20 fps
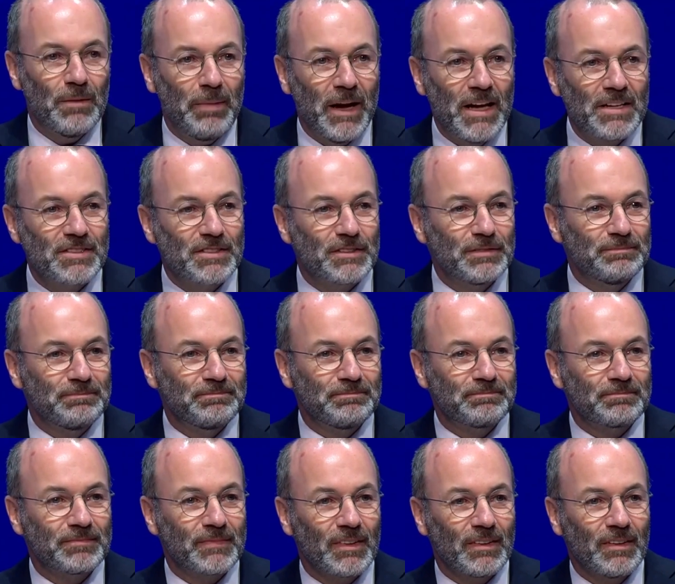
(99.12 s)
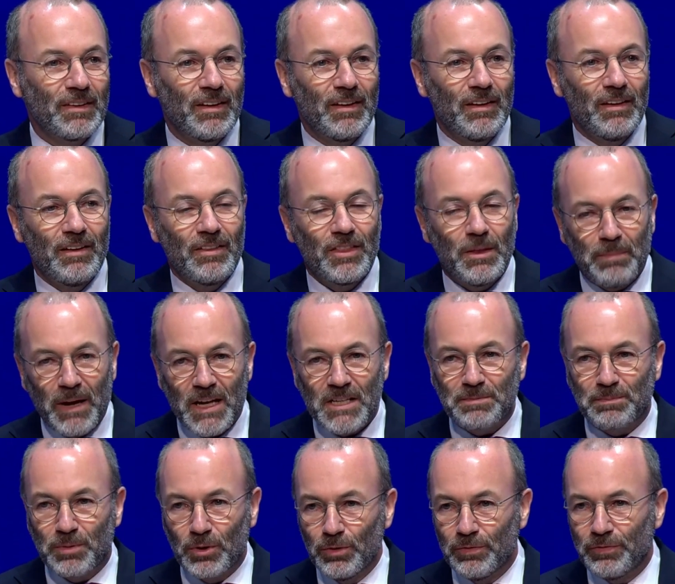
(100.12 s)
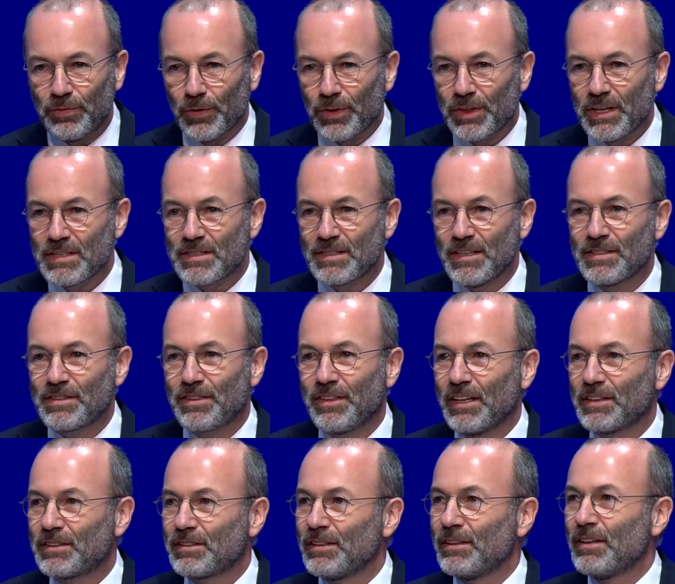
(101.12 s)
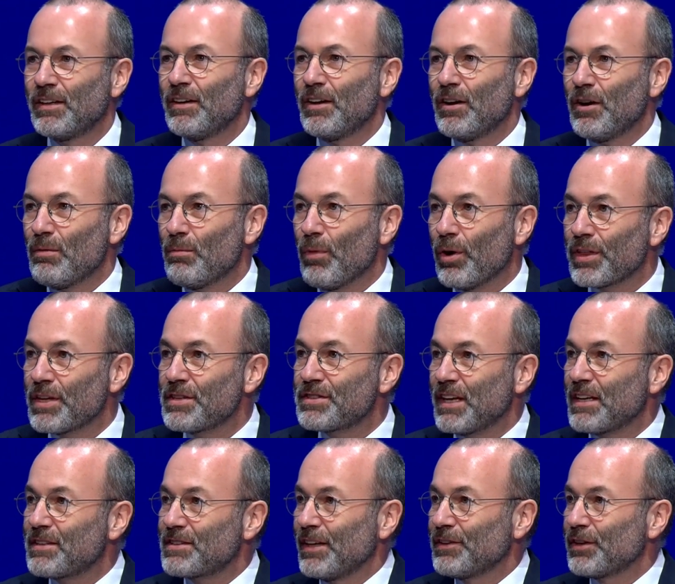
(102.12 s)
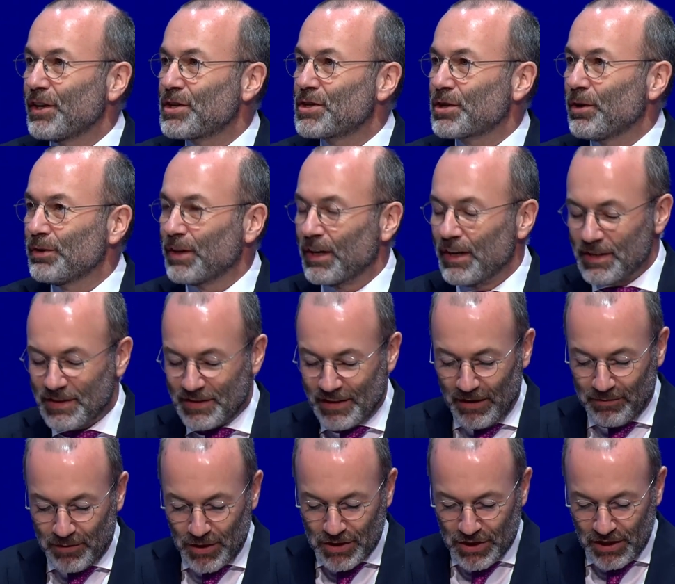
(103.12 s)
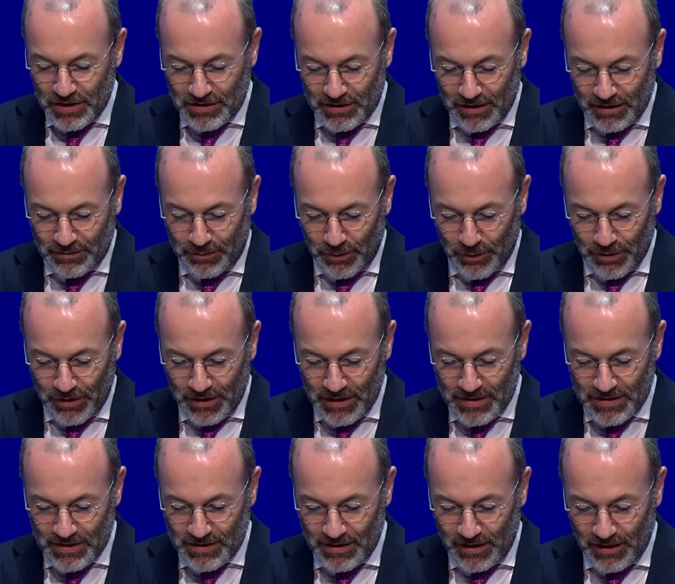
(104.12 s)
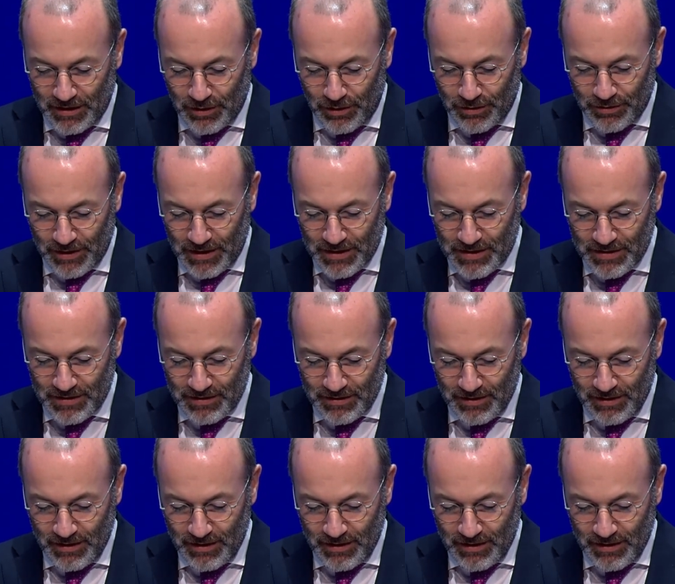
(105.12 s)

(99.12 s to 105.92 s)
best proof for this is that more than 600 journalists have registered for this Congress.